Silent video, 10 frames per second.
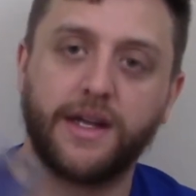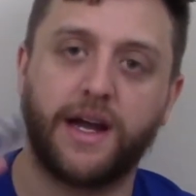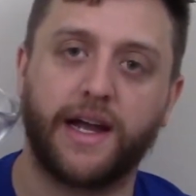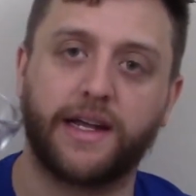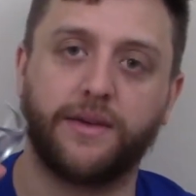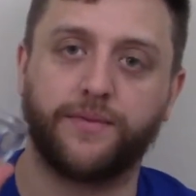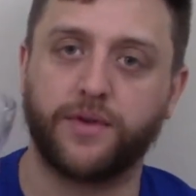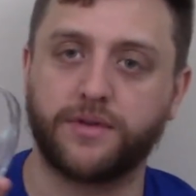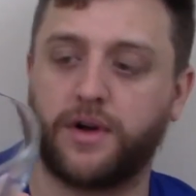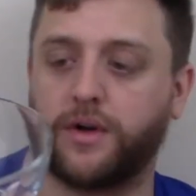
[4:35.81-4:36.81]
I can,
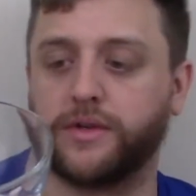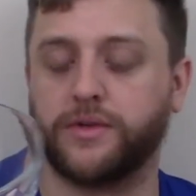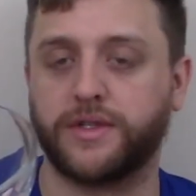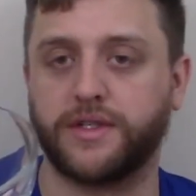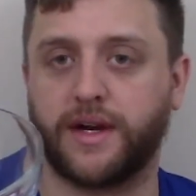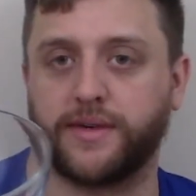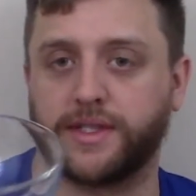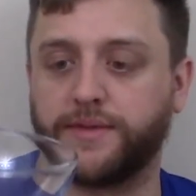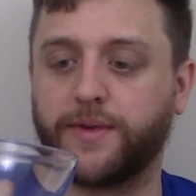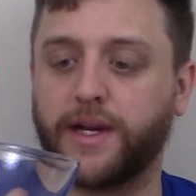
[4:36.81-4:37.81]
first of all, use these
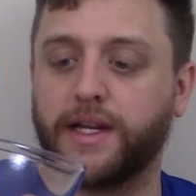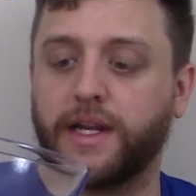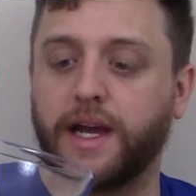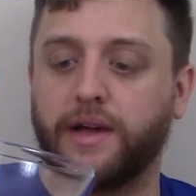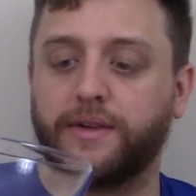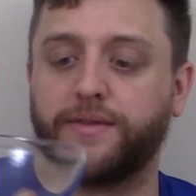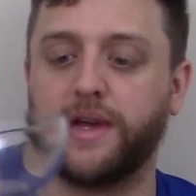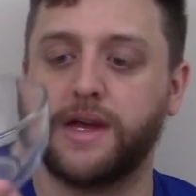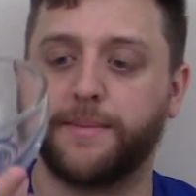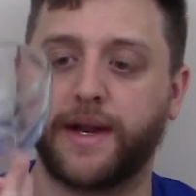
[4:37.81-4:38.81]
obviously for eating out of,
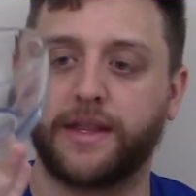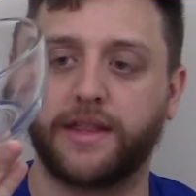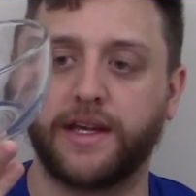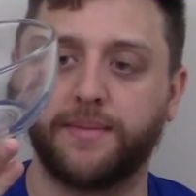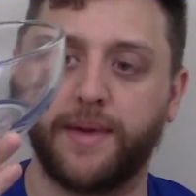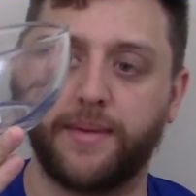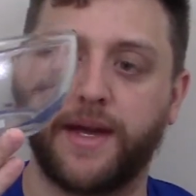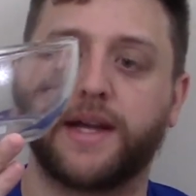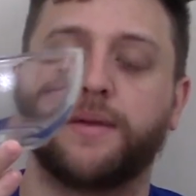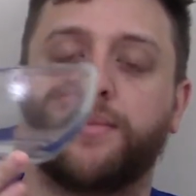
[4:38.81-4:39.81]
but I think maybe
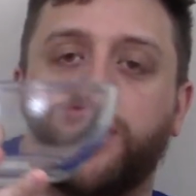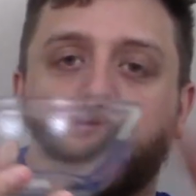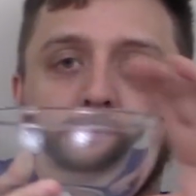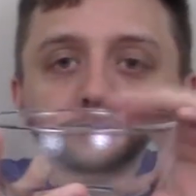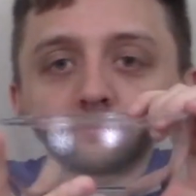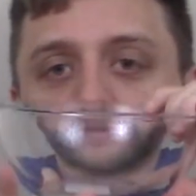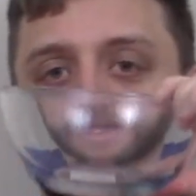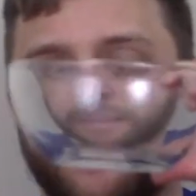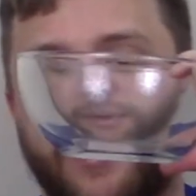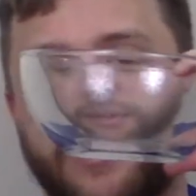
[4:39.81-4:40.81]
I could put the
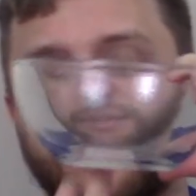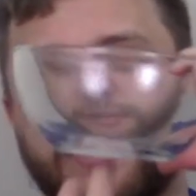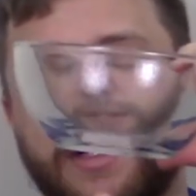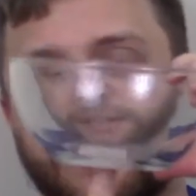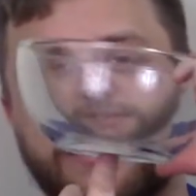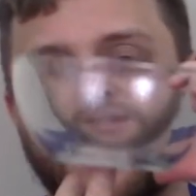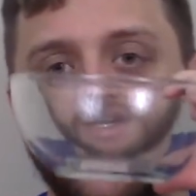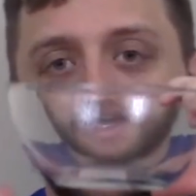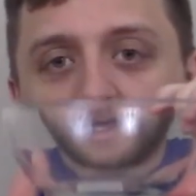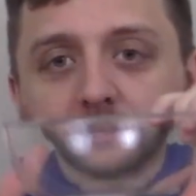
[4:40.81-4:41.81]
flame under this
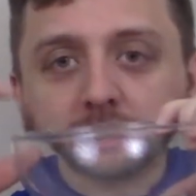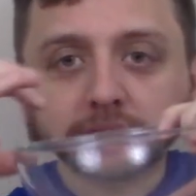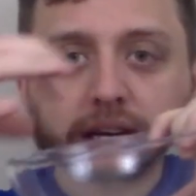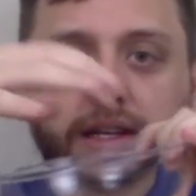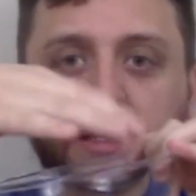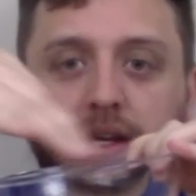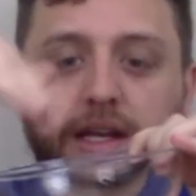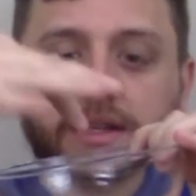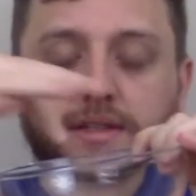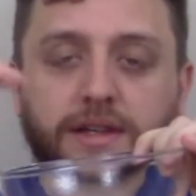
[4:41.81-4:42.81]
and it can
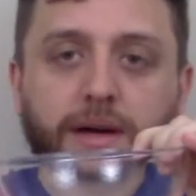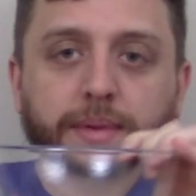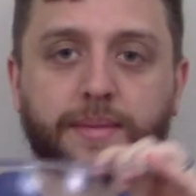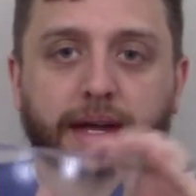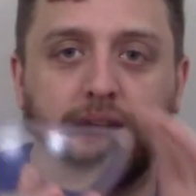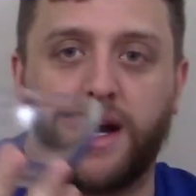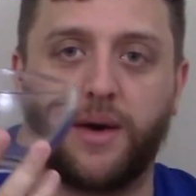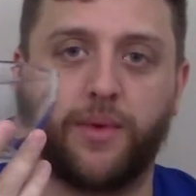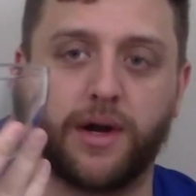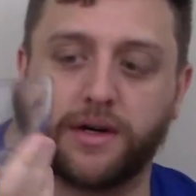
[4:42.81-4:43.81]
heat this up and make
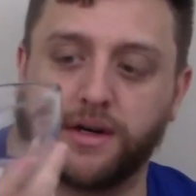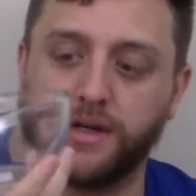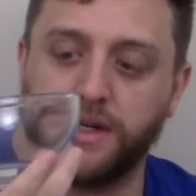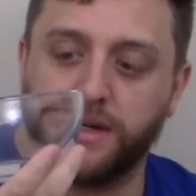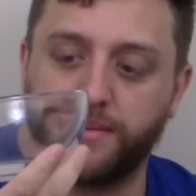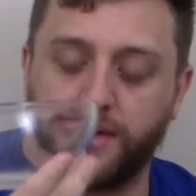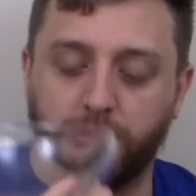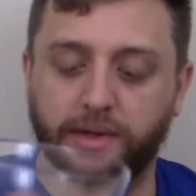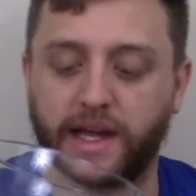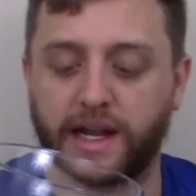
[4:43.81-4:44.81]
hot water by
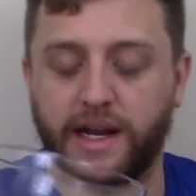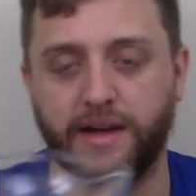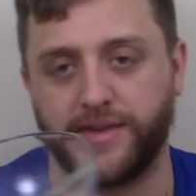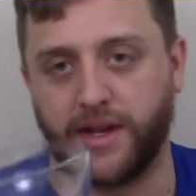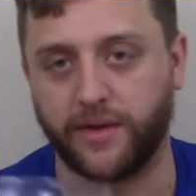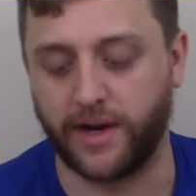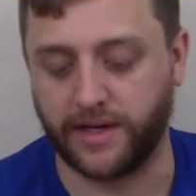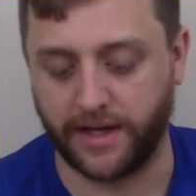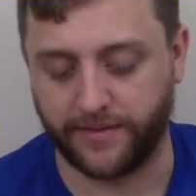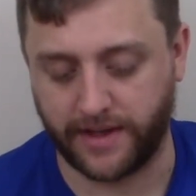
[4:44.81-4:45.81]
doing that. I have another
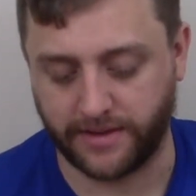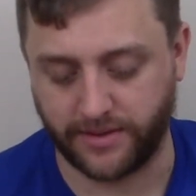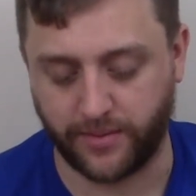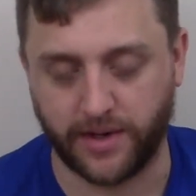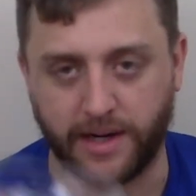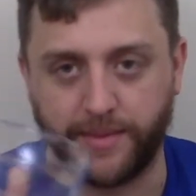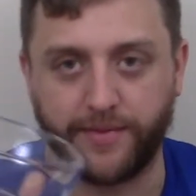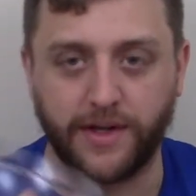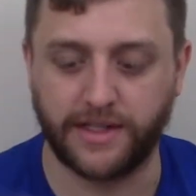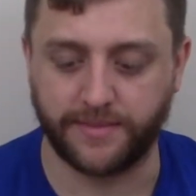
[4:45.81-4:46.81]
idea if that doesn't work. I'm
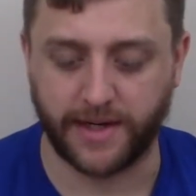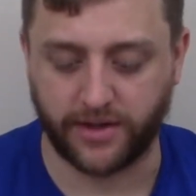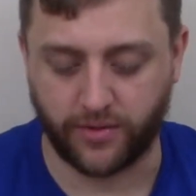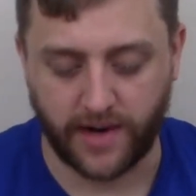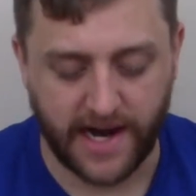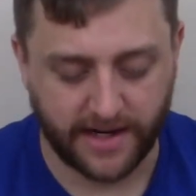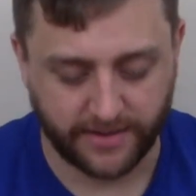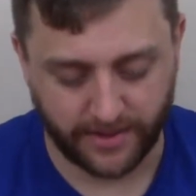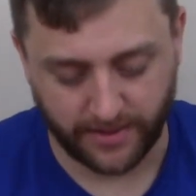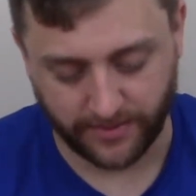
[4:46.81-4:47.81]
afraid these might crack,
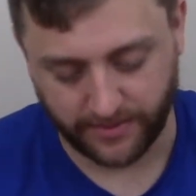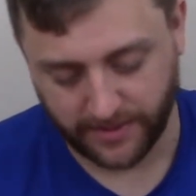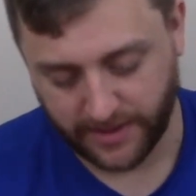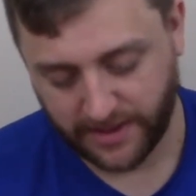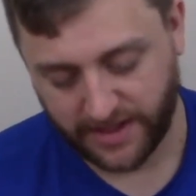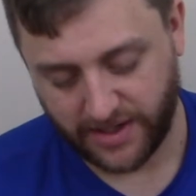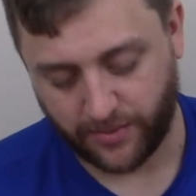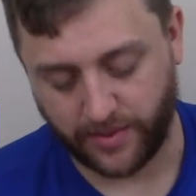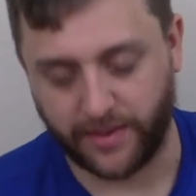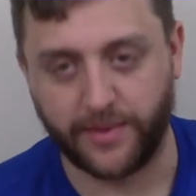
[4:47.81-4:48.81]
so I don't
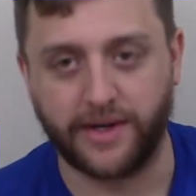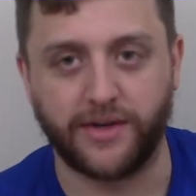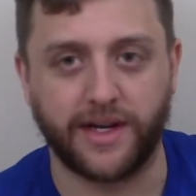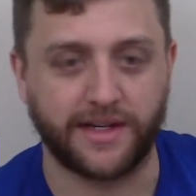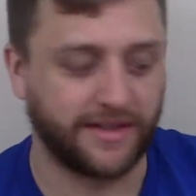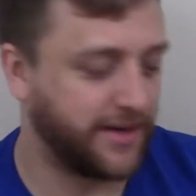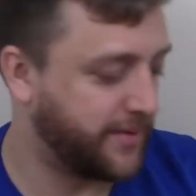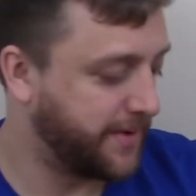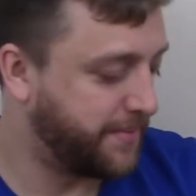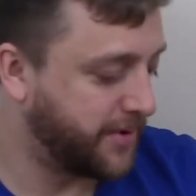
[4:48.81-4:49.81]
really want to do that because I don't
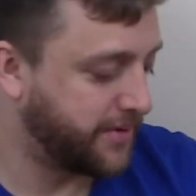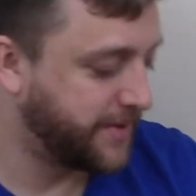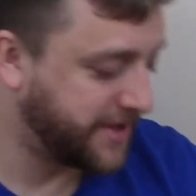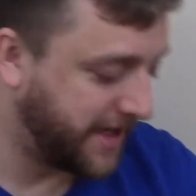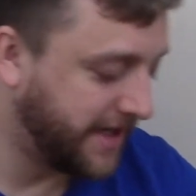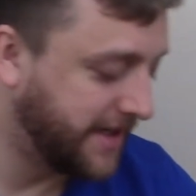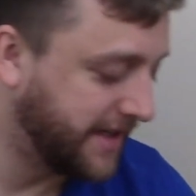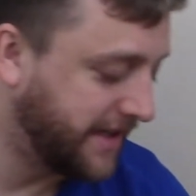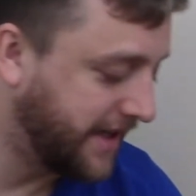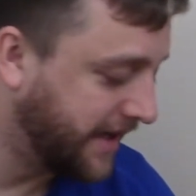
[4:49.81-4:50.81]
want to put too much heat and
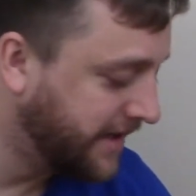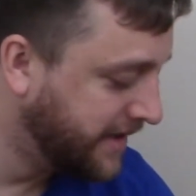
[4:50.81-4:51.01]
then they